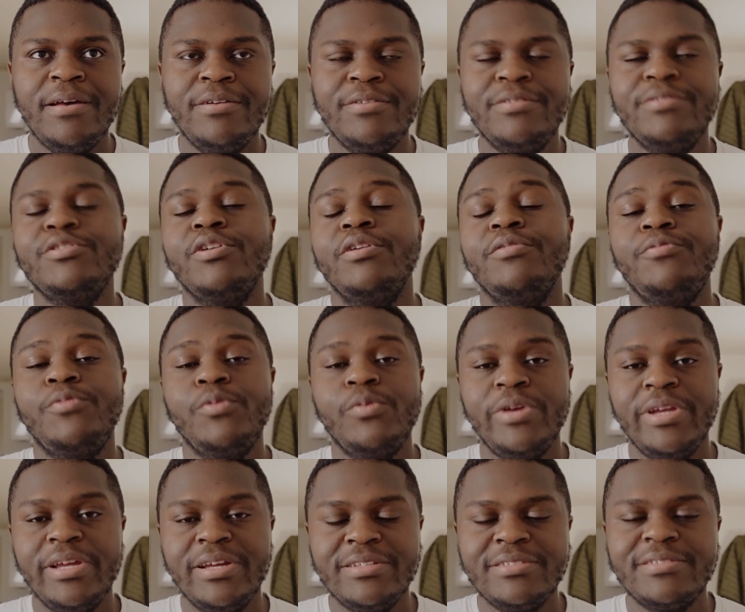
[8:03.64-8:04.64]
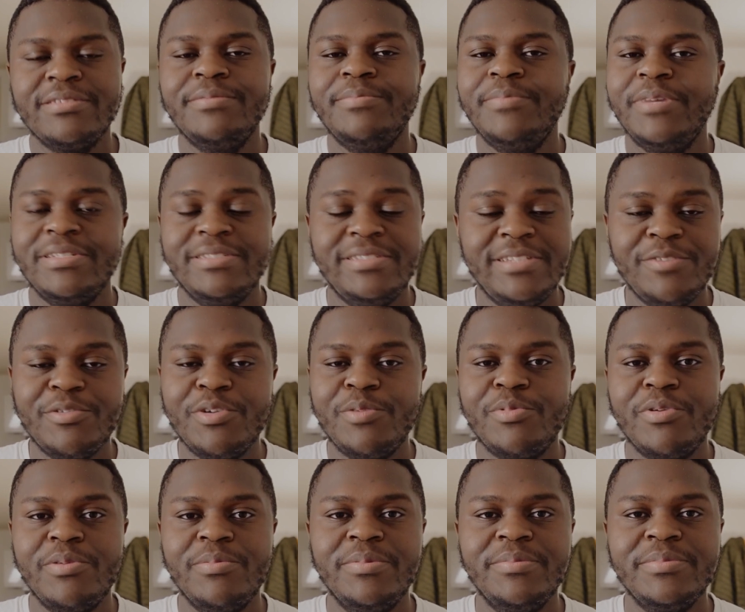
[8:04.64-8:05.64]
Sorry, 4 years, but 0
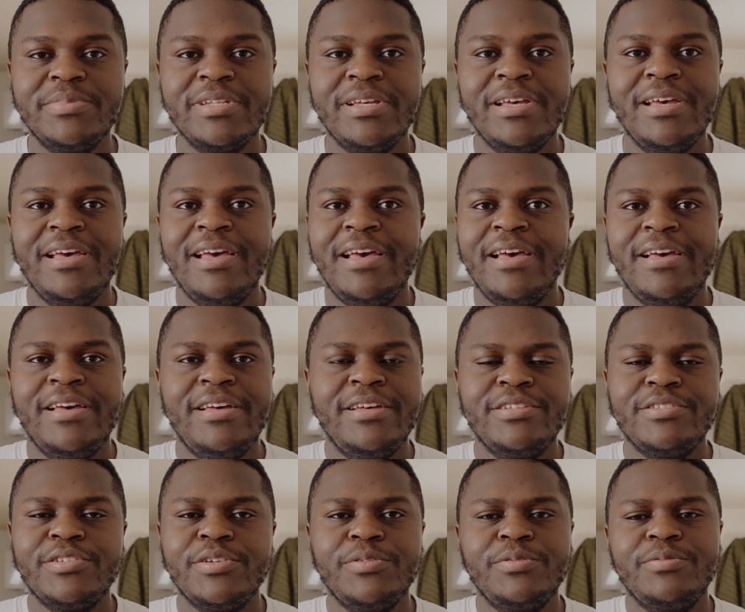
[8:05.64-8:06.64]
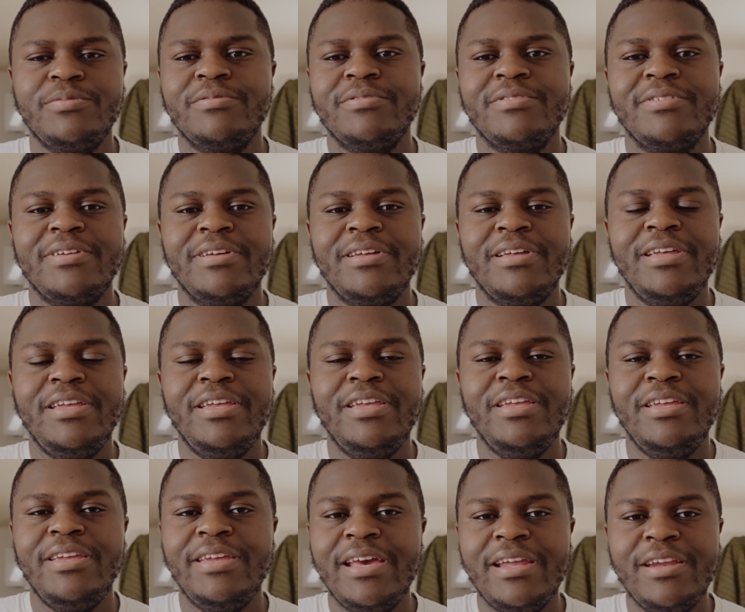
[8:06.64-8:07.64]
problems. So
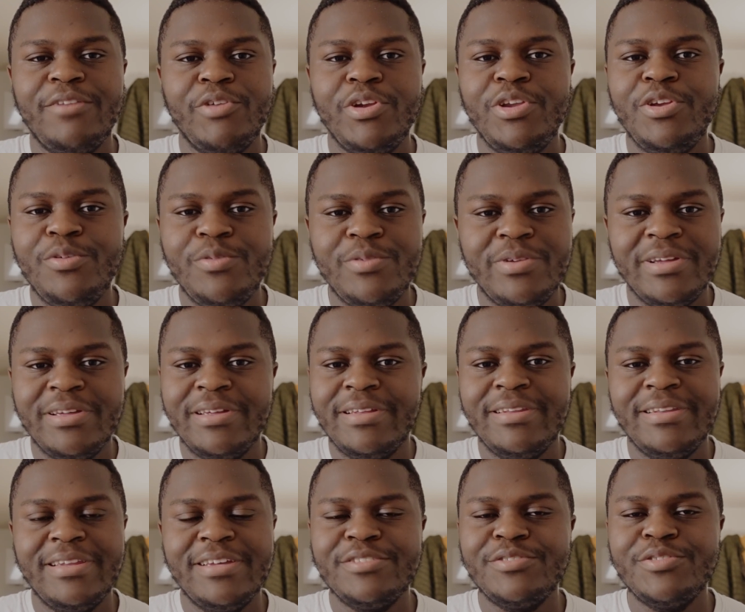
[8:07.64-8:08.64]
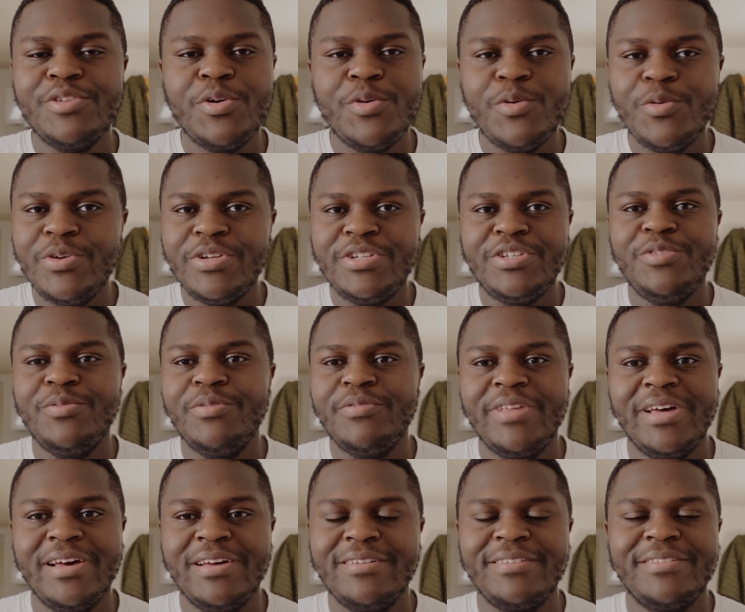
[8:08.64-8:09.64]
getting it renewed, there's no issue with
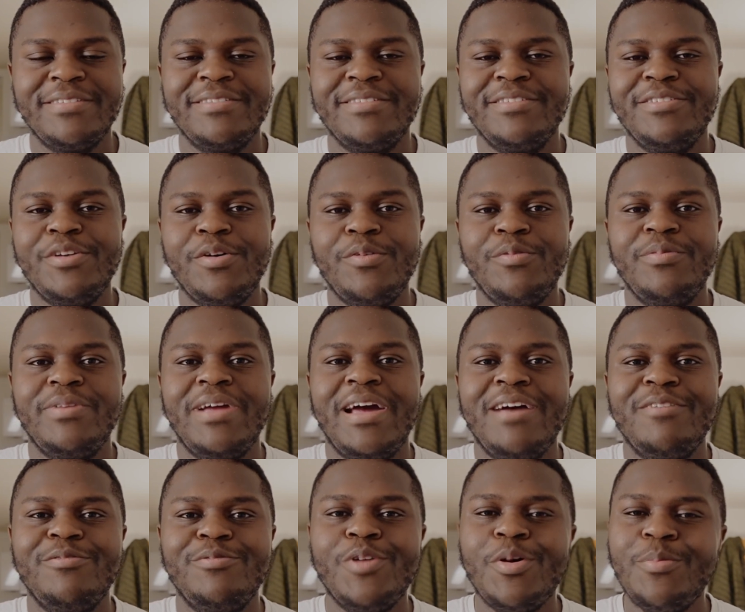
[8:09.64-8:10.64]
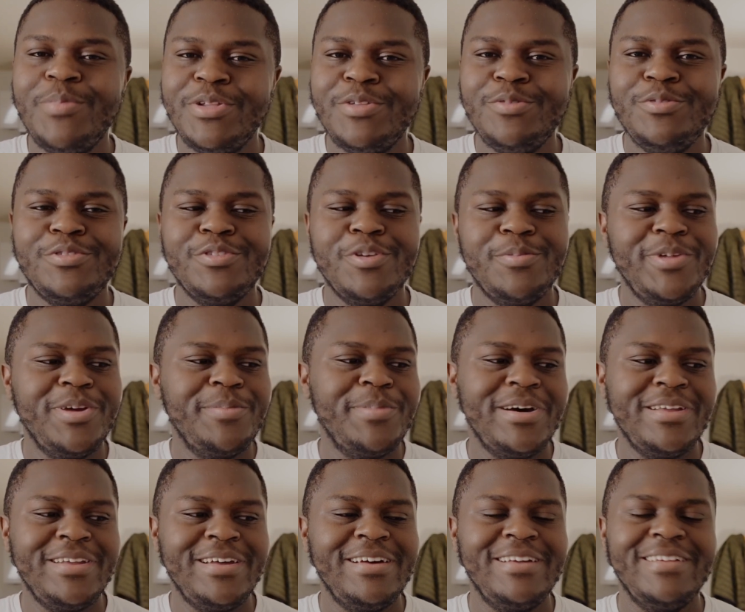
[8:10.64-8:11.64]
that. Don't be too snobby
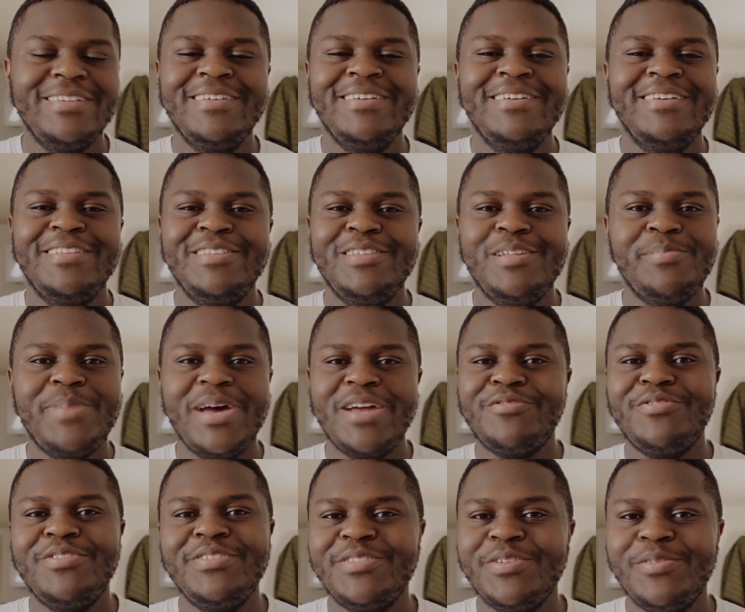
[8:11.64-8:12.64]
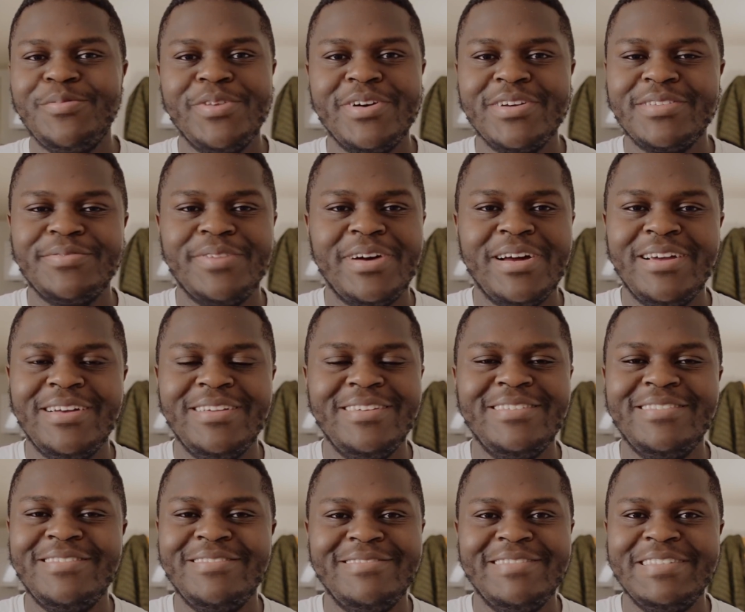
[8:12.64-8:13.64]
about that. The battery still works fine.
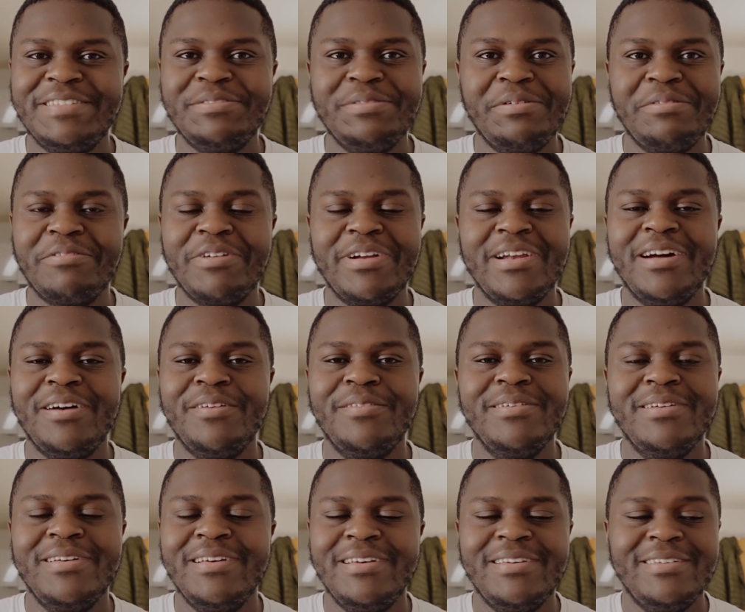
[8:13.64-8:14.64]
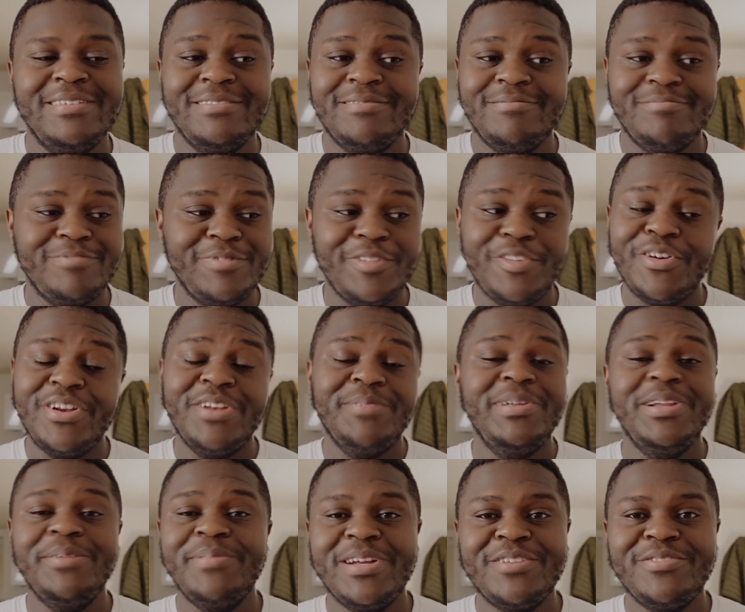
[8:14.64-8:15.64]
It's not run out.
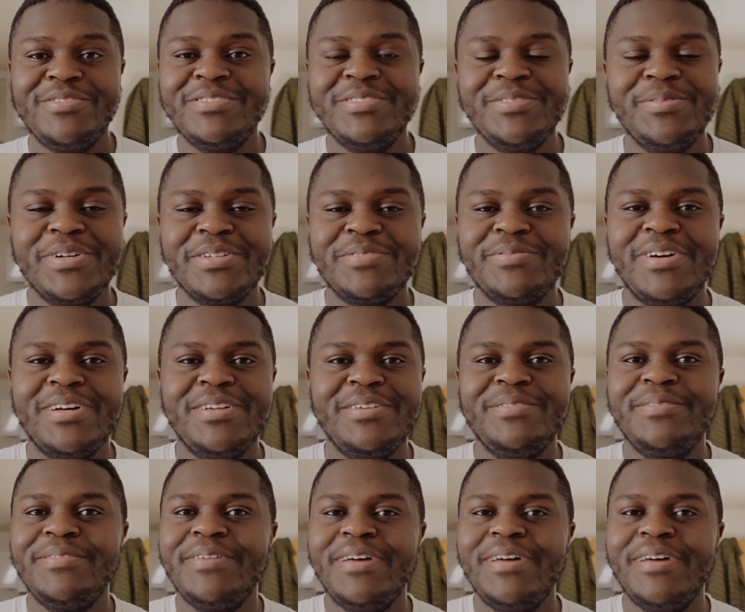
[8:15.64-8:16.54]
Incredibly, the battery still works fine.